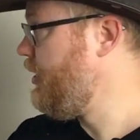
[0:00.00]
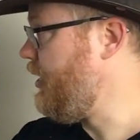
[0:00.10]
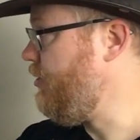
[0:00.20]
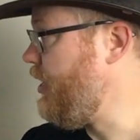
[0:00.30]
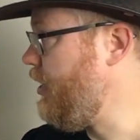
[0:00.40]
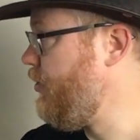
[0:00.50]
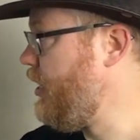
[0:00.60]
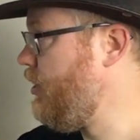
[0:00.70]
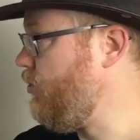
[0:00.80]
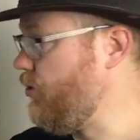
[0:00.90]

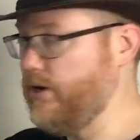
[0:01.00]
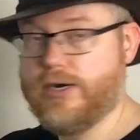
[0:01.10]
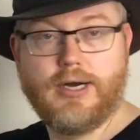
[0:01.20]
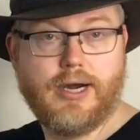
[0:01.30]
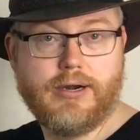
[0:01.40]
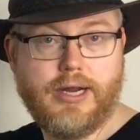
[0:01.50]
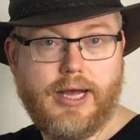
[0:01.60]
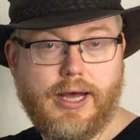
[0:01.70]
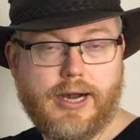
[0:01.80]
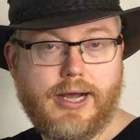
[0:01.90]
Kariera or
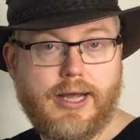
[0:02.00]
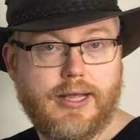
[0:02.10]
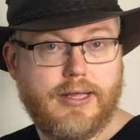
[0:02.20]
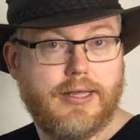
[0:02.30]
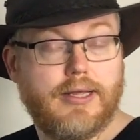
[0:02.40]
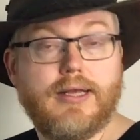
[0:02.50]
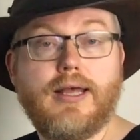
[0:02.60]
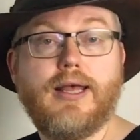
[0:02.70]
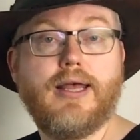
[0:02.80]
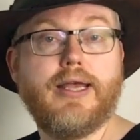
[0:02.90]
Kariera
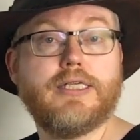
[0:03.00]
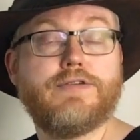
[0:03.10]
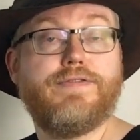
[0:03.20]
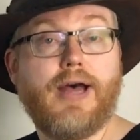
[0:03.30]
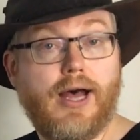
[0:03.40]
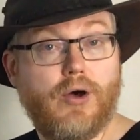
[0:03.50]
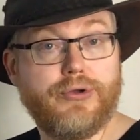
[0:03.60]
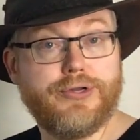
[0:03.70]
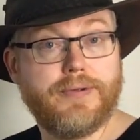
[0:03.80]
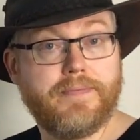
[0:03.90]
is
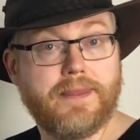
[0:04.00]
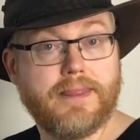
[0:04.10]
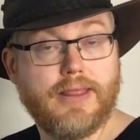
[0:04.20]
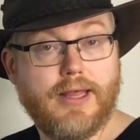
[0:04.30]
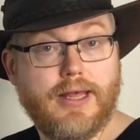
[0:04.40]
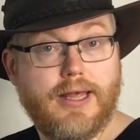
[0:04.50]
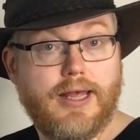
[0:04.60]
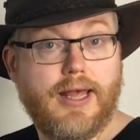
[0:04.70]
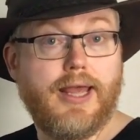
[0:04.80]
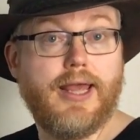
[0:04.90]
found,
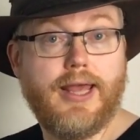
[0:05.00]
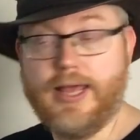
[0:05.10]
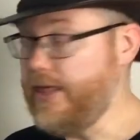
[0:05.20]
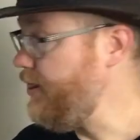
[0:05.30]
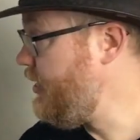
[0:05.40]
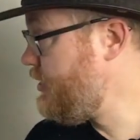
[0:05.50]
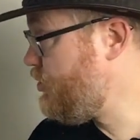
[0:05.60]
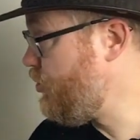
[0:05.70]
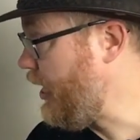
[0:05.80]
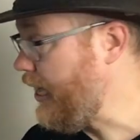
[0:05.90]
In this
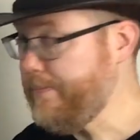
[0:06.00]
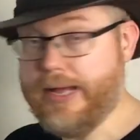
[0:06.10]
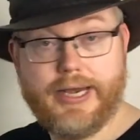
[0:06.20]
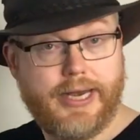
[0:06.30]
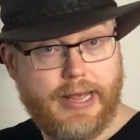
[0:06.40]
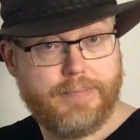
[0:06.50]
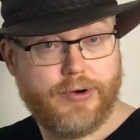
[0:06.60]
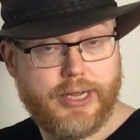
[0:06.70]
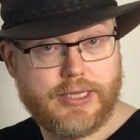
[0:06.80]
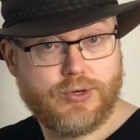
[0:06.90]
tribe and
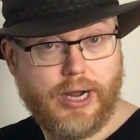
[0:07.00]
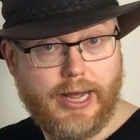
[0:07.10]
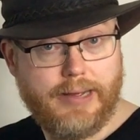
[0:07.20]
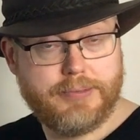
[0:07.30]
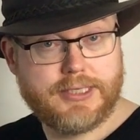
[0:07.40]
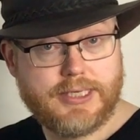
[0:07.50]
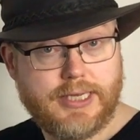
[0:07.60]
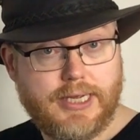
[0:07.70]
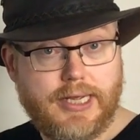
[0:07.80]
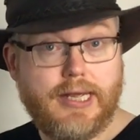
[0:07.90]
neighboring tribes,
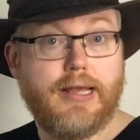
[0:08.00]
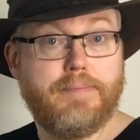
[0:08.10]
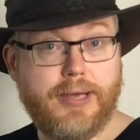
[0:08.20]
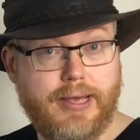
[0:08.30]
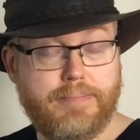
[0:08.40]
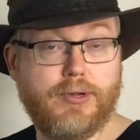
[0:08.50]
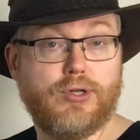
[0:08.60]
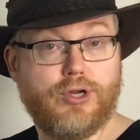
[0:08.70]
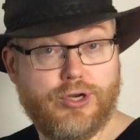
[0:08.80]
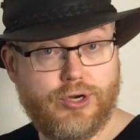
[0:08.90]
people
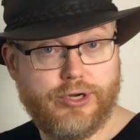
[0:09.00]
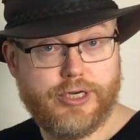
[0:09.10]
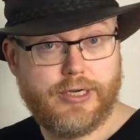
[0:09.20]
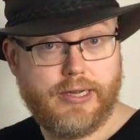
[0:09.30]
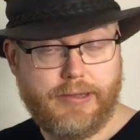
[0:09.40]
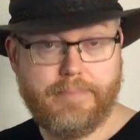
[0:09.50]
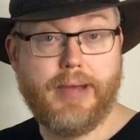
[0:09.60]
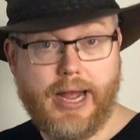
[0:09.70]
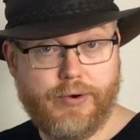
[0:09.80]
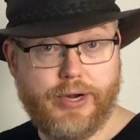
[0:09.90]
could
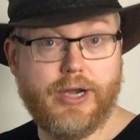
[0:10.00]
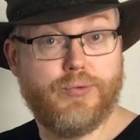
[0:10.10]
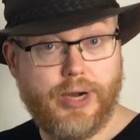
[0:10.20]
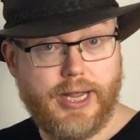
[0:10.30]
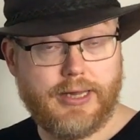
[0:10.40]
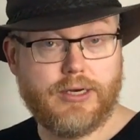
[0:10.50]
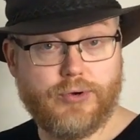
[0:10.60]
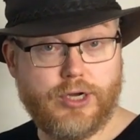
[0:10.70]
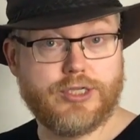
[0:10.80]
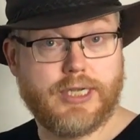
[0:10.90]
marry real
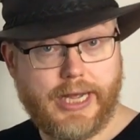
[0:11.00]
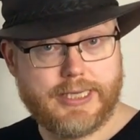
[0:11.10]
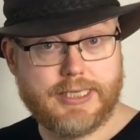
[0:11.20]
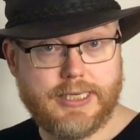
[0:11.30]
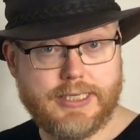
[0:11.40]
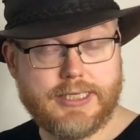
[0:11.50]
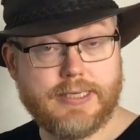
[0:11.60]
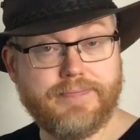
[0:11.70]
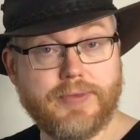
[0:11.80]
cross cousins.